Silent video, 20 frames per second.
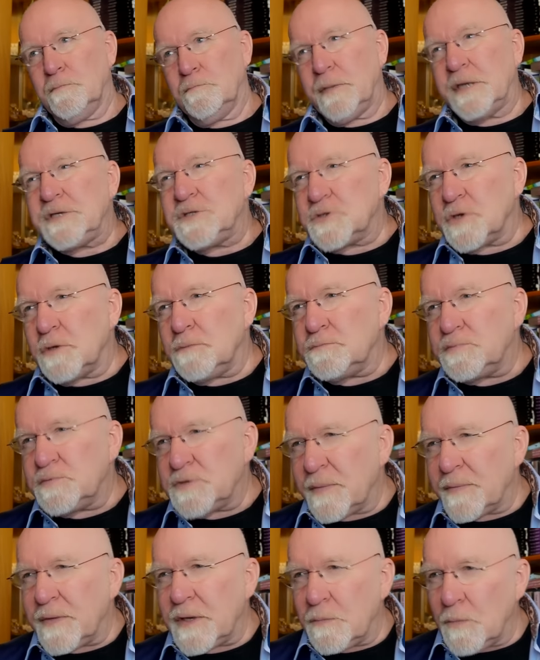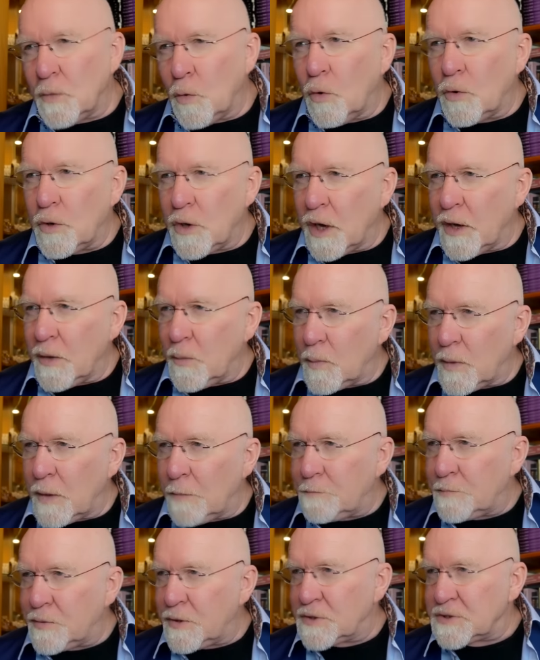based on something more like
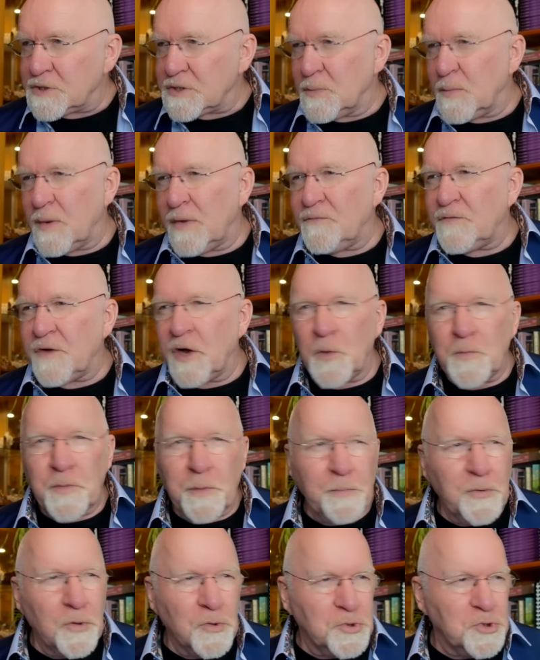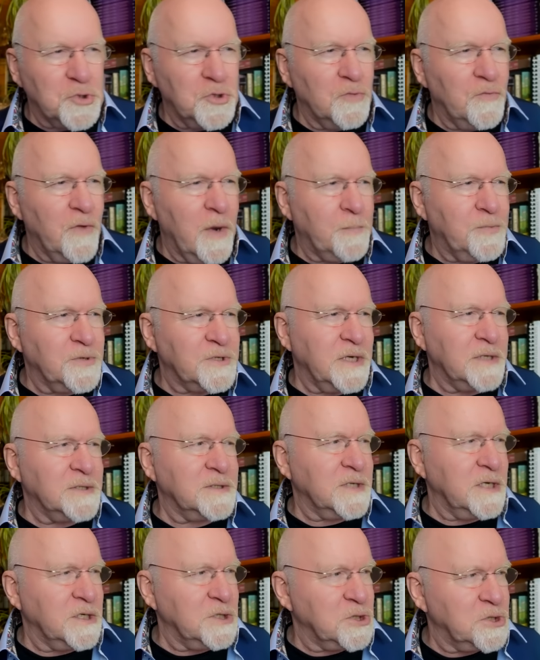one person, one vote, proportional
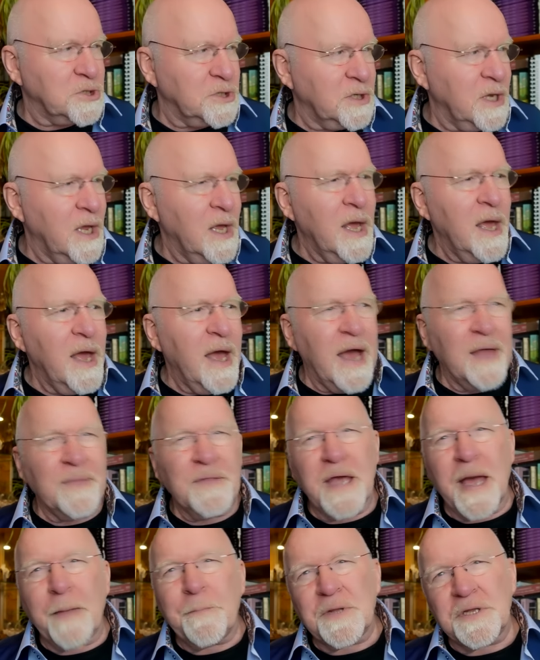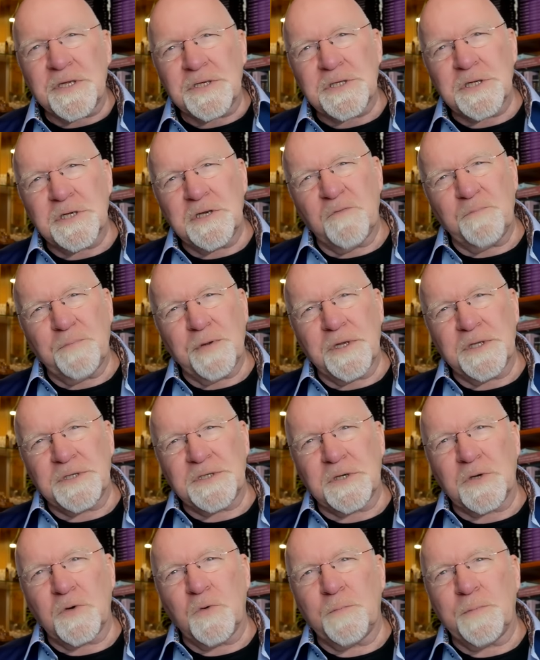representation, and the abolition of
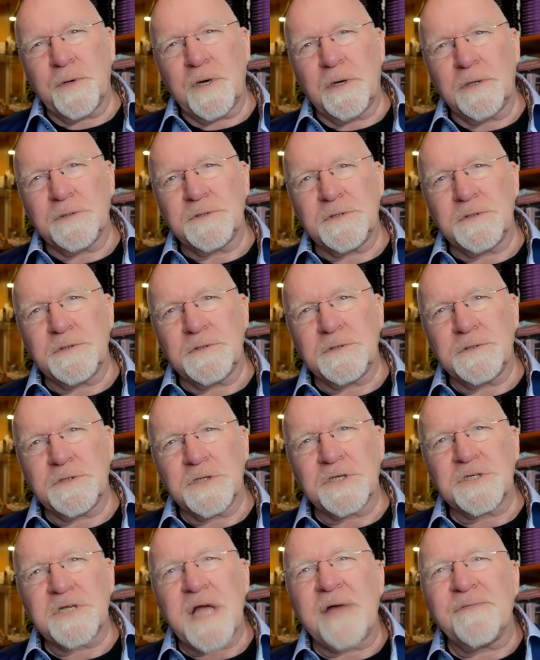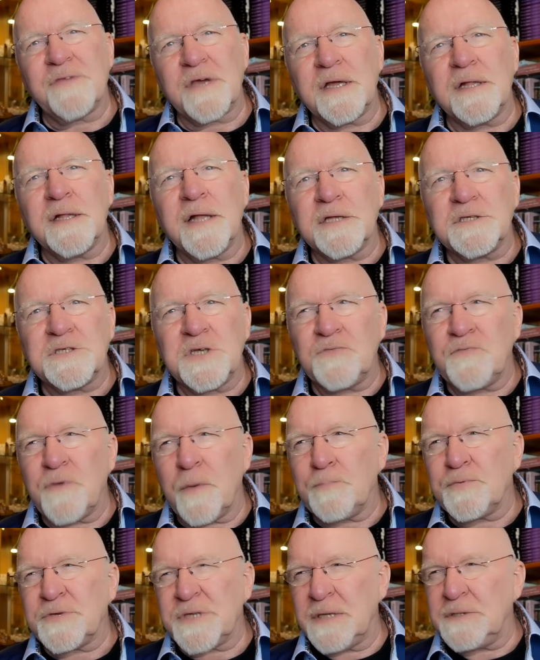political parties, just having elected
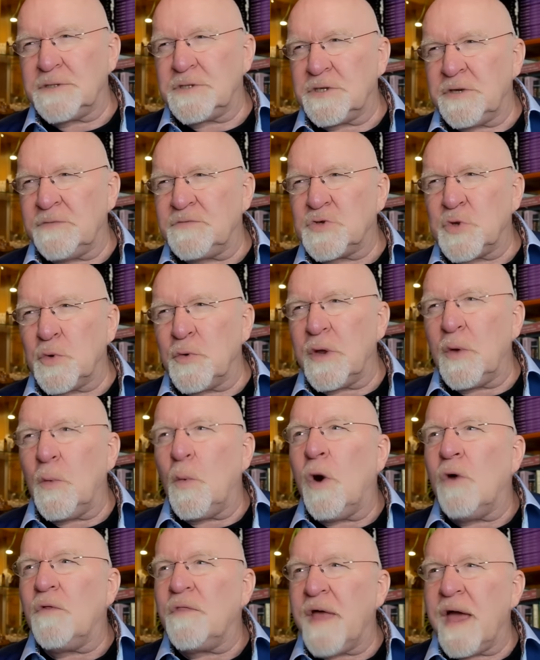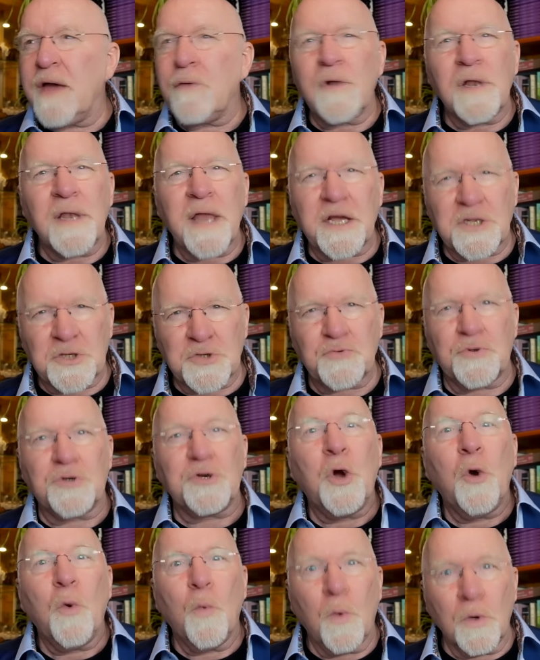representatives doing what their electorate
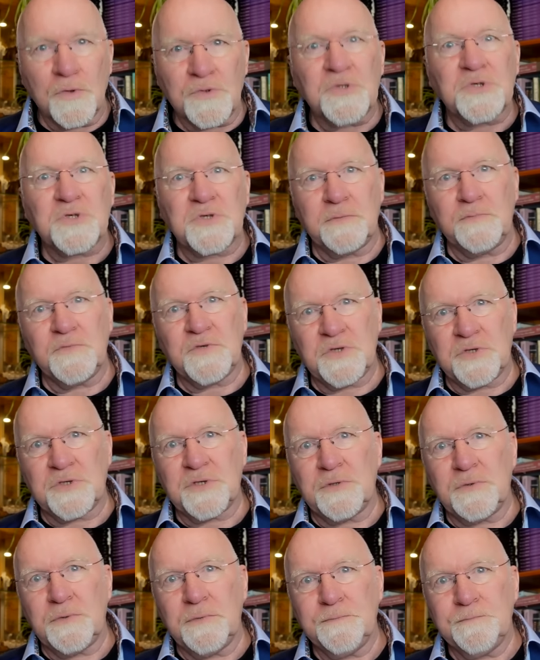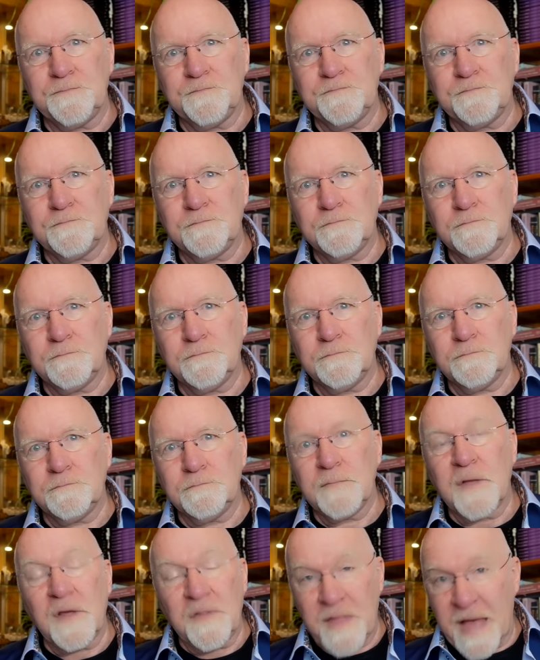wants them to do.
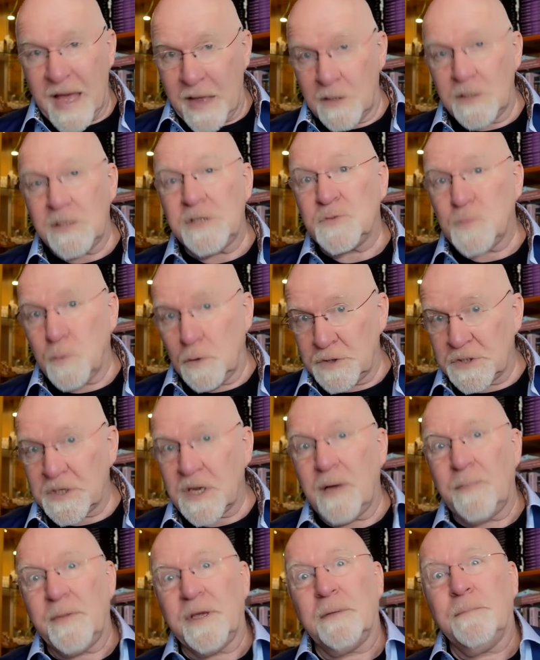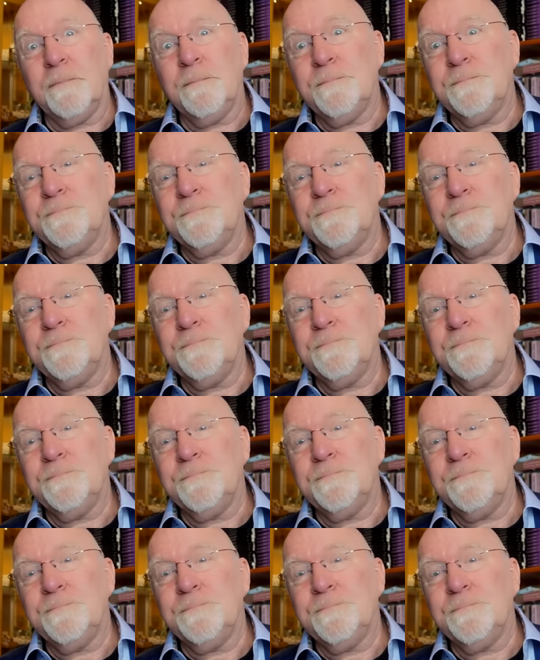That is what's coming.